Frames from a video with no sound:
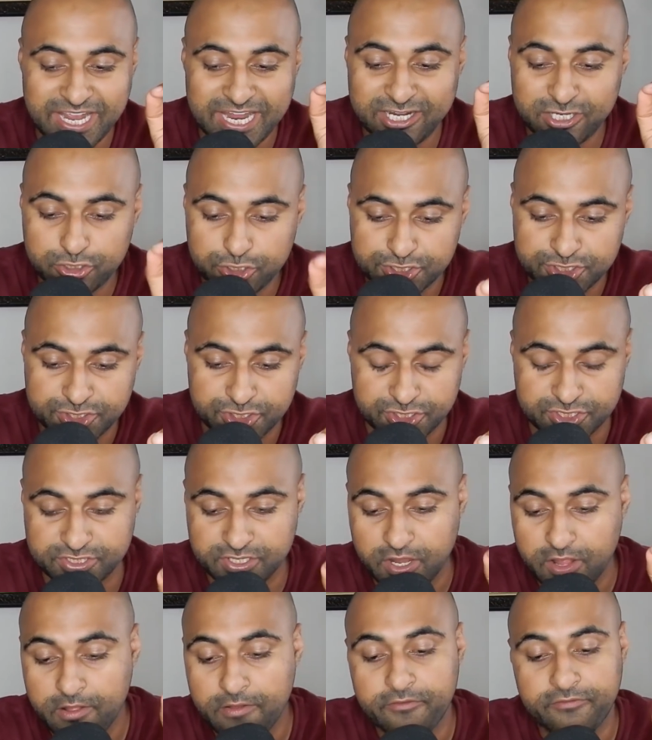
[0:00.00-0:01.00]
and
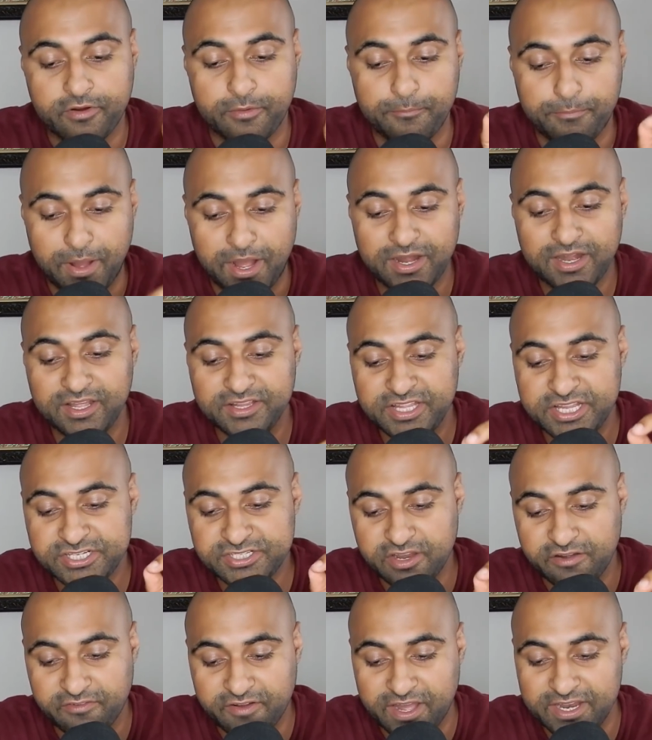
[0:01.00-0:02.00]
Christians from
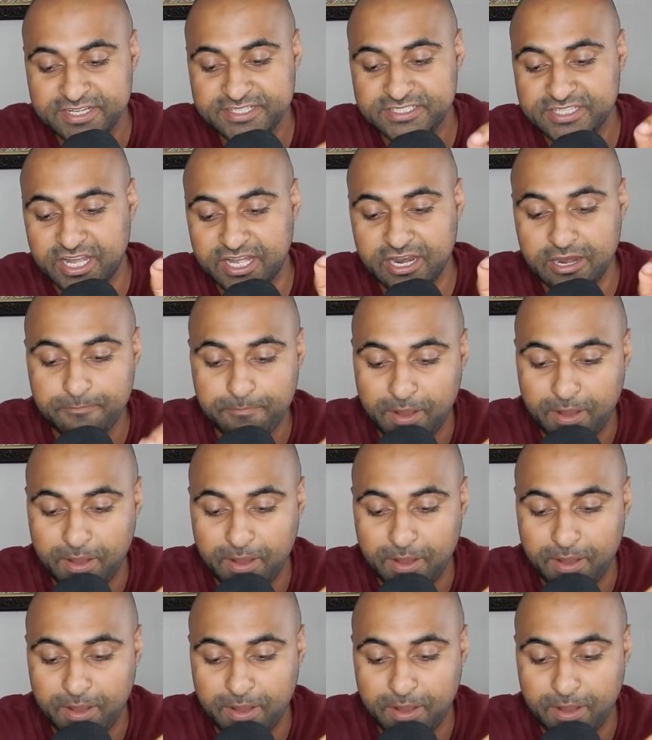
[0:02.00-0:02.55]
Bangladesh, Afghanistan,